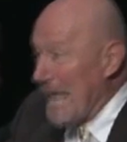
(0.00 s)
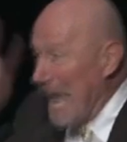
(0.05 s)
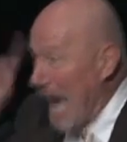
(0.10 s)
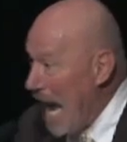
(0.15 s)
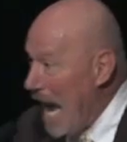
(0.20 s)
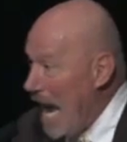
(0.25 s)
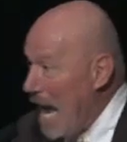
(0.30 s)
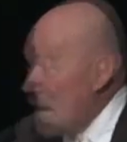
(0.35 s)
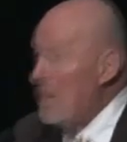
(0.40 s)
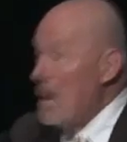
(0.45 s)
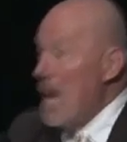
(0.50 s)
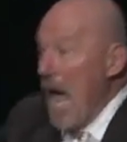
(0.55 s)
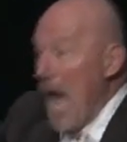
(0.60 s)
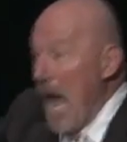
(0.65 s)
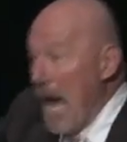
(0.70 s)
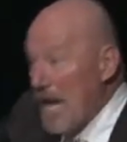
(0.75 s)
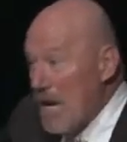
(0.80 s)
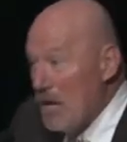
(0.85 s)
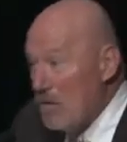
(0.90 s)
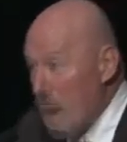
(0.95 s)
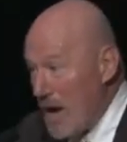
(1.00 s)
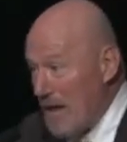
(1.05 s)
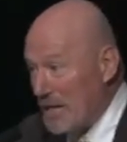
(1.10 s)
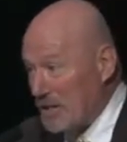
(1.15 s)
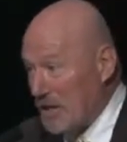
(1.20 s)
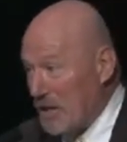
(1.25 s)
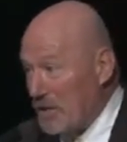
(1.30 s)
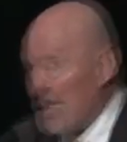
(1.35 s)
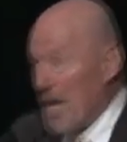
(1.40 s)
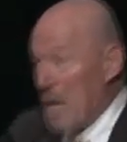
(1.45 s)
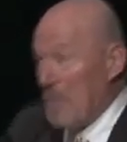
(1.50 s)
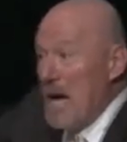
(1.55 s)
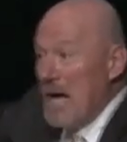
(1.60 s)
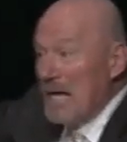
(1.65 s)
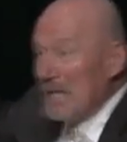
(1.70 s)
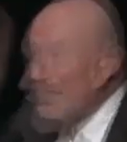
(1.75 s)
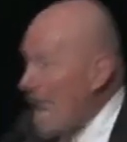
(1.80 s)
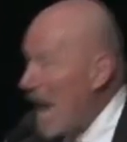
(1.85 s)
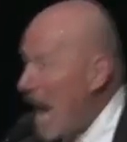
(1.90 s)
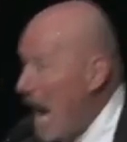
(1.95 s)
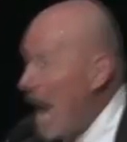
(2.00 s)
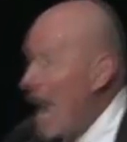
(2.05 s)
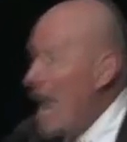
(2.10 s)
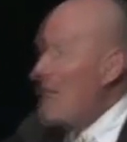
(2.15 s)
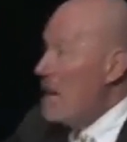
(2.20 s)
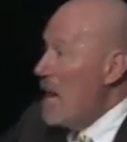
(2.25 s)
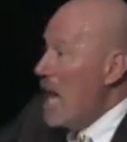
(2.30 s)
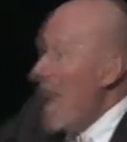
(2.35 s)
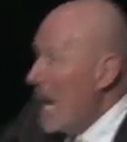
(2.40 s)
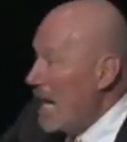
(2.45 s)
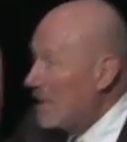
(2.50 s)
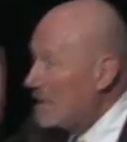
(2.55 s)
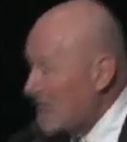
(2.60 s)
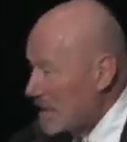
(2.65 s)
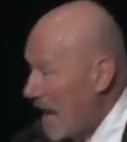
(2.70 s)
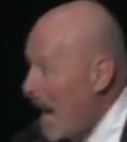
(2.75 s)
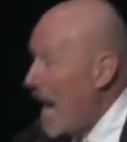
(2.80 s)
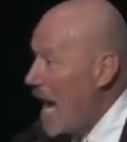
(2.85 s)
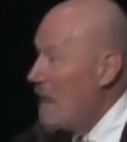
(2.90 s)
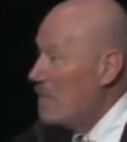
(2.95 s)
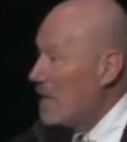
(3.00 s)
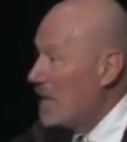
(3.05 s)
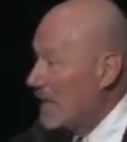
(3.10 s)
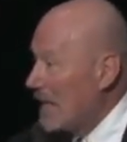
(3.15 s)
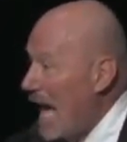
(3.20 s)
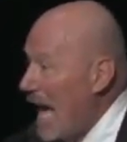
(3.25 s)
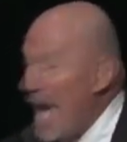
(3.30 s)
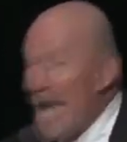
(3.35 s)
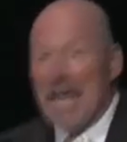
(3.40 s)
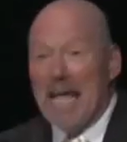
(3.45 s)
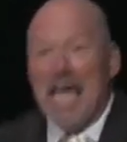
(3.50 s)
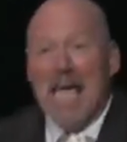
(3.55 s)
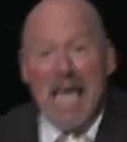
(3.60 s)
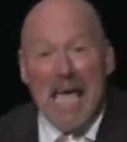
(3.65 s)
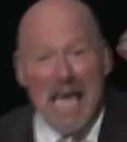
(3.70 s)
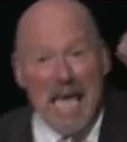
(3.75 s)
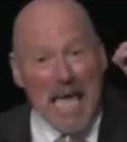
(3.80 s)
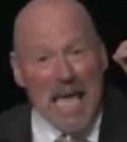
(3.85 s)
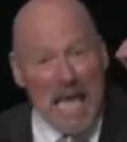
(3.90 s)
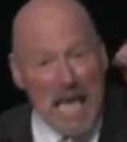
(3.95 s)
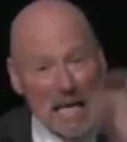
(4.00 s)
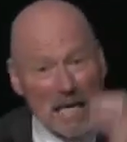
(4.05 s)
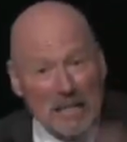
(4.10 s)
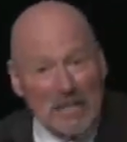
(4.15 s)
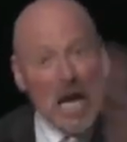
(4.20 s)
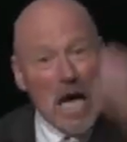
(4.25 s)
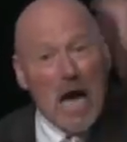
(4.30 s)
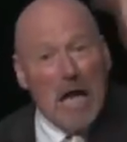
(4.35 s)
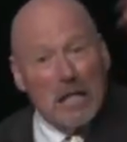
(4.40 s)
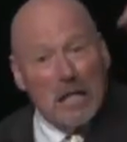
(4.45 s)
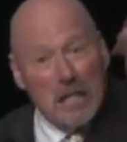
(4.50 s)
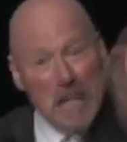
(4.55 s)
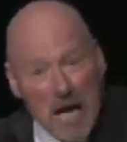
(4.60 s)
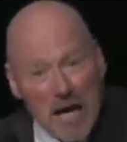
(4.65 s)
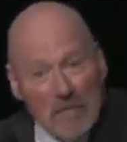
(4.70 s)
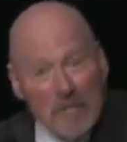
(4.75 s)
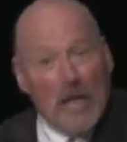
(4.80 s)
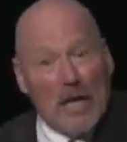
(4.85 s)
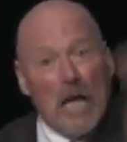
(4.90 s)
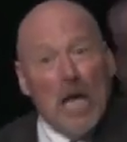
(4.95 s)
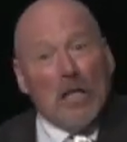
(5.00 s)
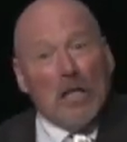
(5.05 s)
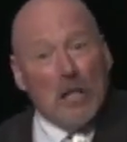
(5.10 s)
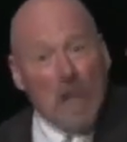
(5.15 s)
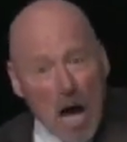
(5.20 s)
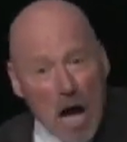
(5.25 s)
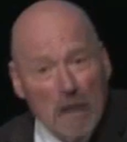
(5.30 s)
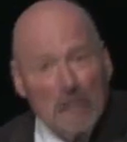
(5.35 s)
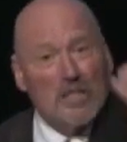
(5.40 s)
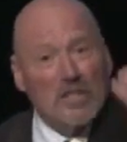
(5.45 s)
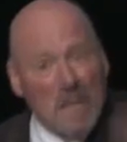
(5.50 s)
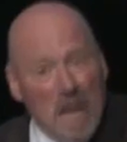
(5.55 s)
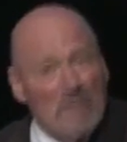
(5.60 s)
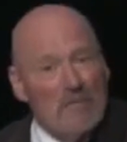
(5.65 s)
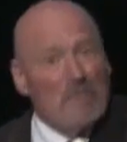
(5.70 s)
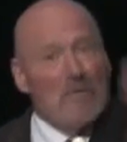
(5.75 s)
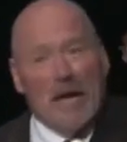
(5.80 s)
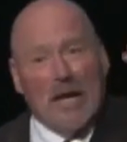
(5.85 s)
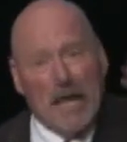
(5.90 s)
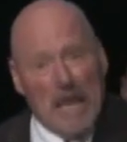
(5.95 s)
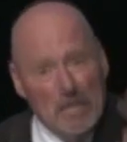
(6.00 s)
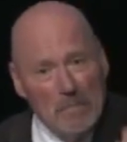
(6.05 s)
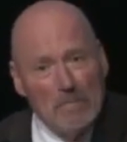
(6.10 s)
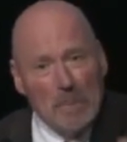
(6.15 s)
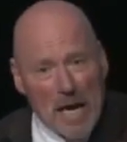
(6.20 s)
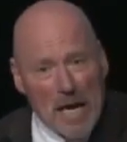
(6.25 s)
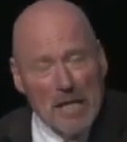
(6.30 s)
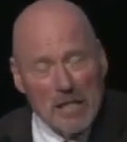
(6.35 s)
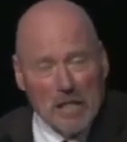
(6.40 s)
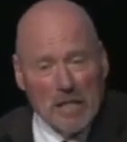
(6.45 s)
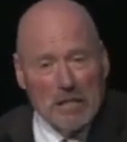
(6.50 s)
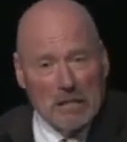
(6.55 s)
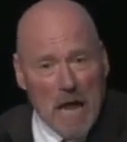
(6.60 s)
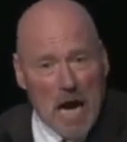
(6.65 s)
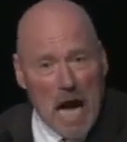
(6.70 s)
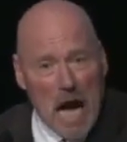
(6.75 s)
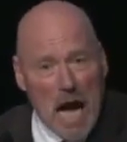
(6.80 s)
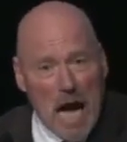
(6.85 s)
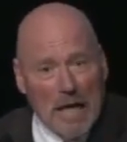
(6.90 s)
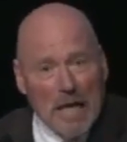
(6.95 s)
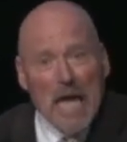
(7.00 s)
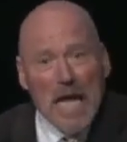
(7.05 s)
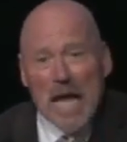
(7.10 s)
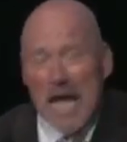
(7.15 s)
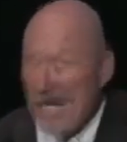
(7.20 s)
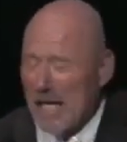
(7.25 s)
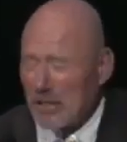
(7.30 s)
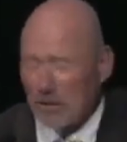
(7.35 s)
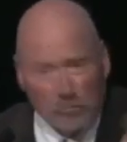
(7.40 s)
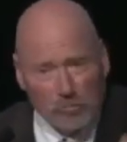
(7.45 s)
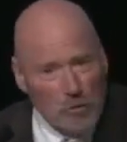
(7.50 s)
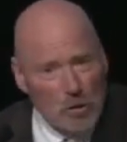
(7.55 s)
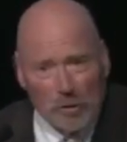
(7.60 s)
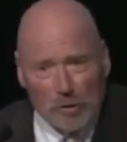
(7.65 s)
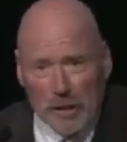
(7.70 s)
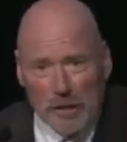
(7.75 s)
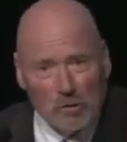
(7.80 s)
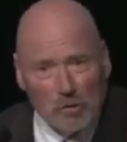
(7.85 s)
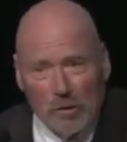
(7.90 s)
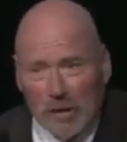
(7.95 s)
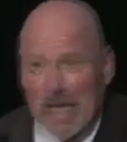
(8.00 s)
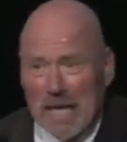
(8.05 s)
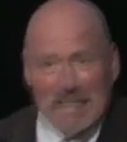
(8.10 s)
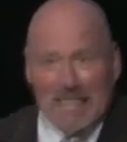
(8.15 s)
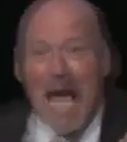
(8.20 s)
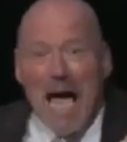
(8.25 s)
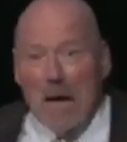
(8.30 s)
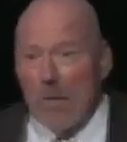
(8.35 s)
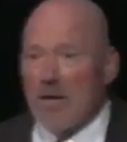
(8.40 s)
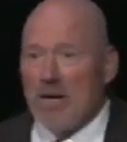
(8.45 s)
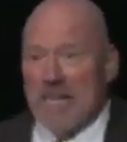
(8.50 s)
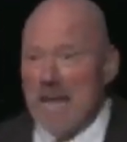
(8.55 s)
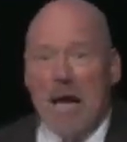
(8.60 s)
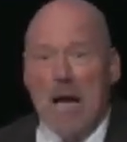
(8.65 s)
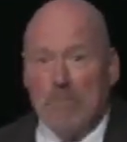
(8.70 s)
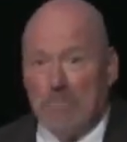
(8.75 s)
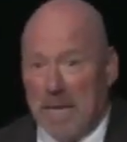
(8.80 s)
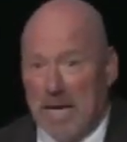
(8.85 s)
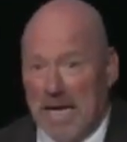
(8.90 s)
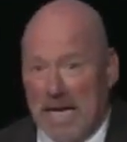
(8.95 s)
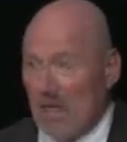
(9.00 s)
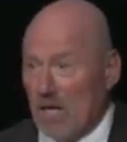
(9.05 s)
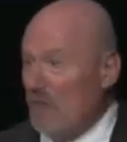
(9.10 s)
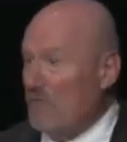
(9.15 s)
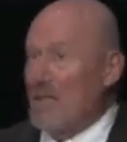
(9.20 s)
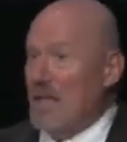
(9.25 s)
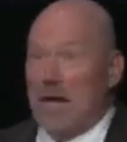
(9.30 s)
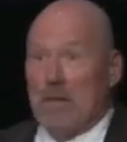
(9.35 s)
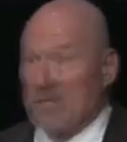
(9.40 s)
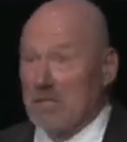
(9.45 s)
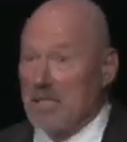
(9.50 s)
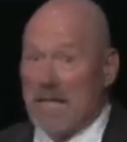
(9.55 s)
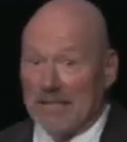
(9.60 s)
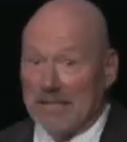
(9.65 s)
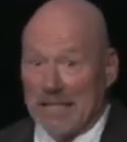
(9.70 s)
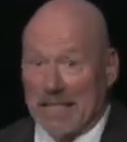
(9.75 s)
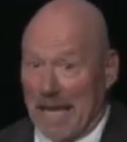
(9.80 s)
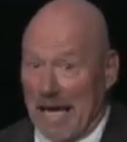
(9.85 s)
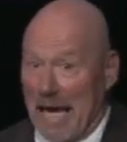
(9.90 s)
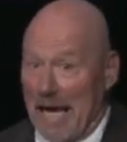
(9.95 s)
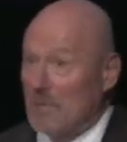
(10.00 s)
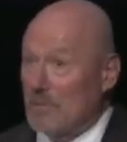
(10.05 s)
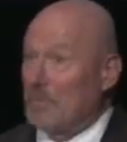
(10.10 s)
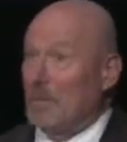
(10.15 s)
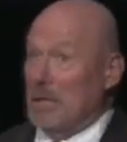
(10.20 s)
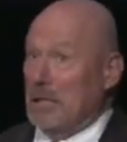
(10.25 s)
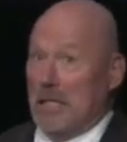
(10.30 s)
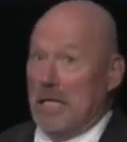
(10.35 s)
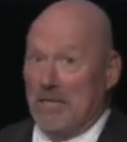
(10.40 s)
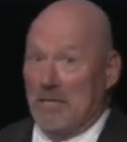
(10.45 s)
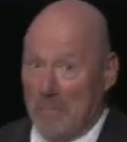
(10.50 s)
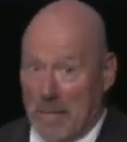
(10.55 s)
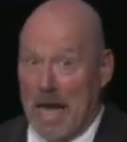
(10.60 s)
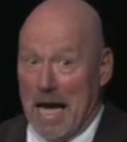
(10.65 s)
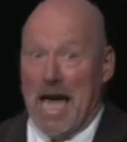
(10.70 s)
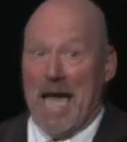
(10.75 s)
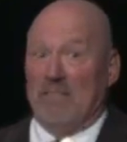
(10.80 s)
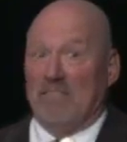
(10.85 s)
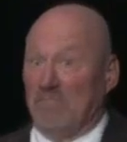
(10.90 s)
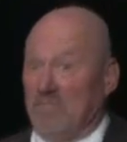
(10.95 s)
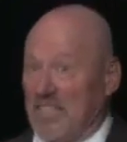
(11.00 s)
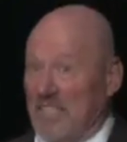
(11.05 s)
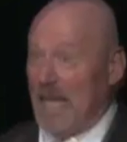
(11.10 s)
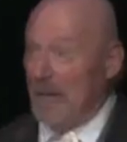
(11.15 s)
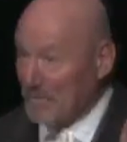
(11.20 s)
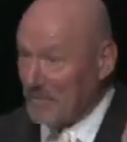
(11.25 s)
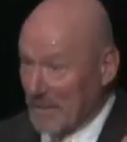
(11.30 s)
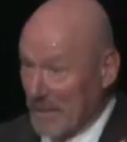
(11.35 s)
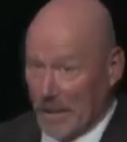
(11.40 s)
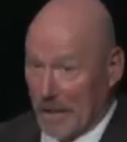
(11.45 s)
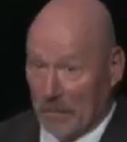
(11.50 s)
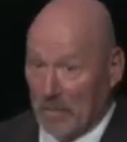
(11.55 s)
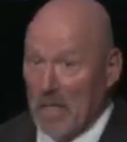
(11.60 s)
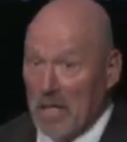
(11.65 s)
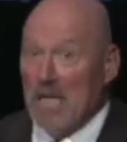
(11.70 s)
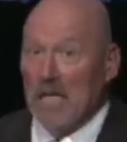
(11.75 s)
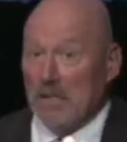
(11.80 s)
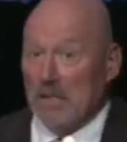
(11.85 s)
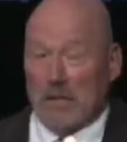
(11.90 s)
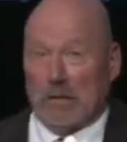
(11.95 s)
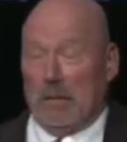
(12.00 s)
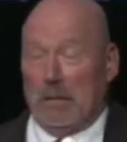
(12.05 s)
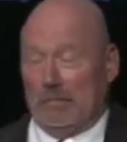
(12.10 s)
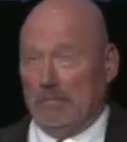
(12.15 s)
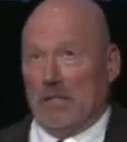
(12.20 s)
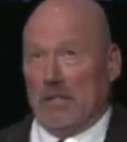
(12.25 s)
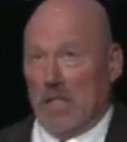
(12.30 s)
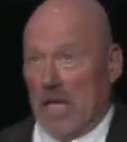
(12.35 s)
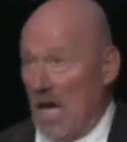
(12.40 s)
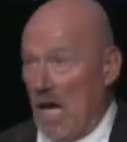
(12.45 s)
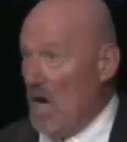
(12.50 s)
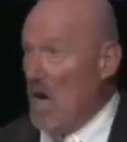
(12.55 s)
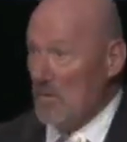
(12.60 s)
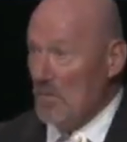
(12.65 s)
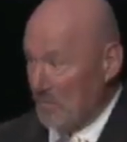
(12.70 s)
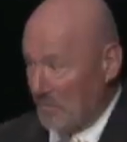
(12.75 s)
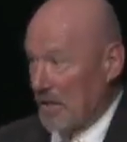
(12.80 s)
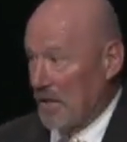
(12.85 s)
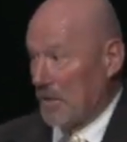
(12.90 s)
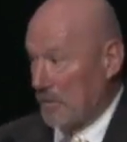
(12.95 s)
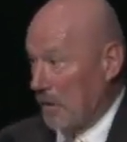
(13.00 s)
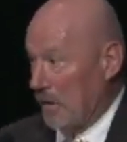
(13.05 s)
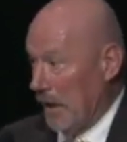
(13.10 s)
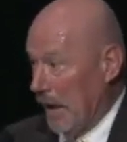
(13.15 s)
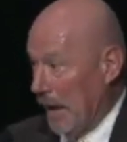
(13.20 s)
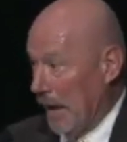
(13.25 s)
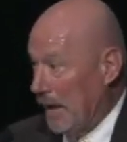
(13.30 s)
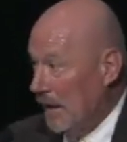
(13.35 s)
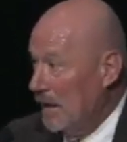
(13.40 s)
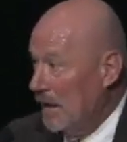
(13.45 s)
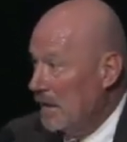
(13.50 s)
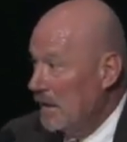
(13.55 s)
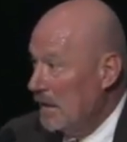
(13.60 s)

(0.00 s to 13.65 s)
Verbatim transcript: came and he rescued them time and time again. He is a loving, long-suffering, and patient God. He truly, truly is. I would not be here if that was not the case. Believe me, I have tempted him to the nth degree.